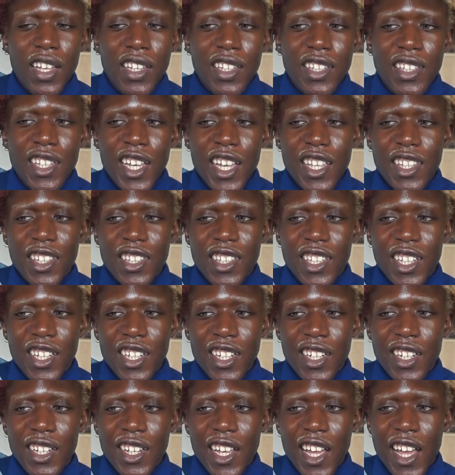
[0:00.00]
Then
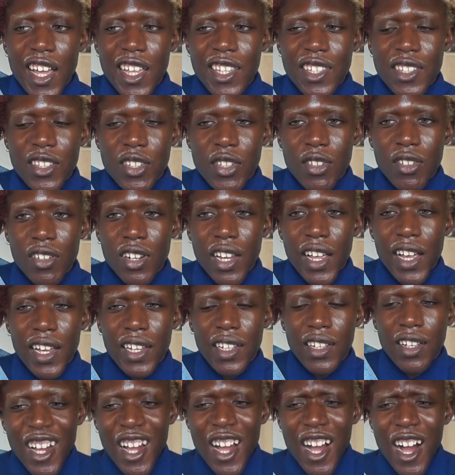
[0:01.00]
they answer
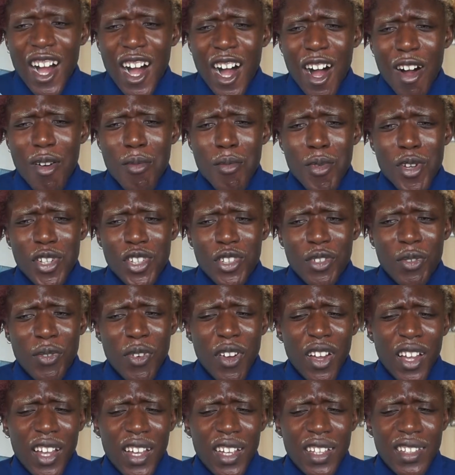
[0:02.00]
like, how much
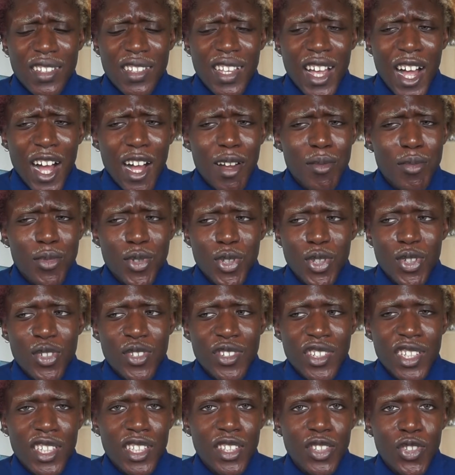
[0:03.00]
fucking time do you
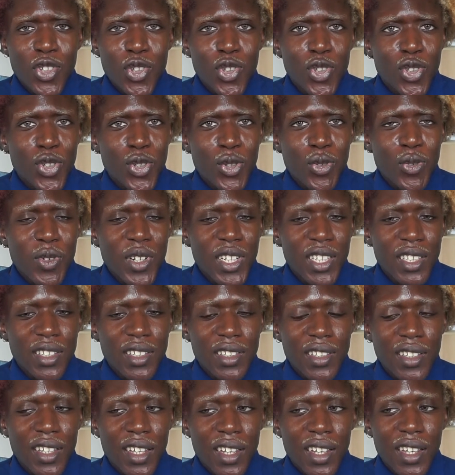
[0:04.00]
need to do it?
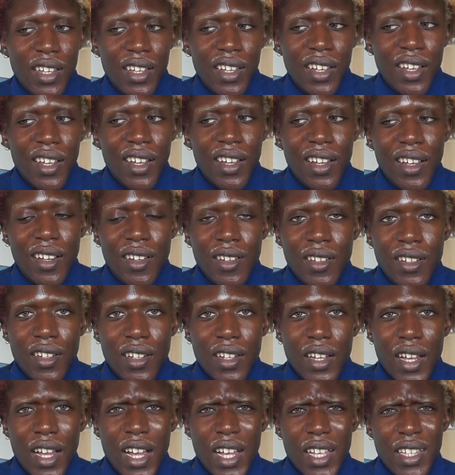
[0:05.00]

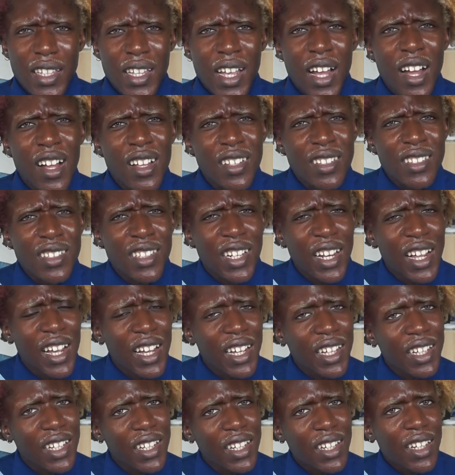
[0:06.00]
And I was
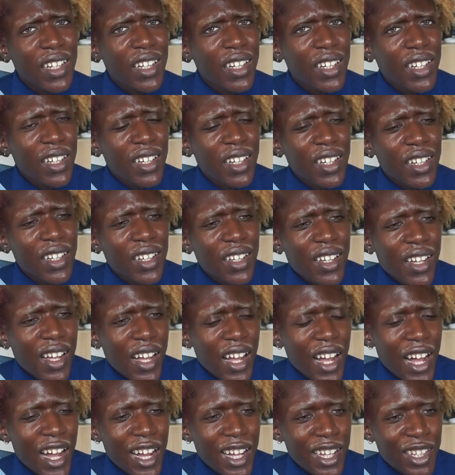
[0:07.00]
like,
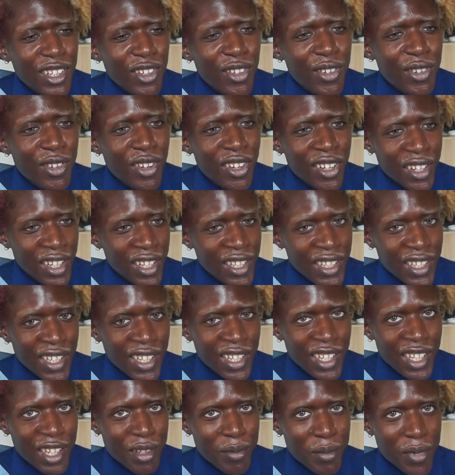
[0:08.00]
are you fucking
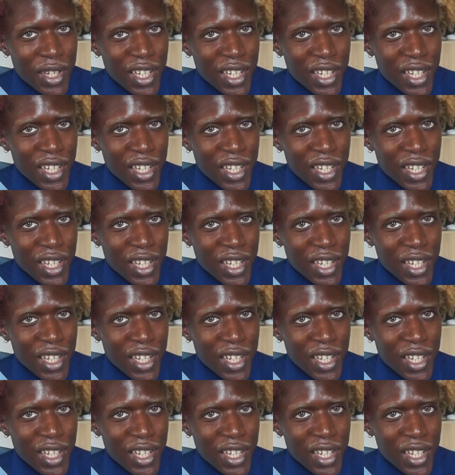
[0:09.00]
kidding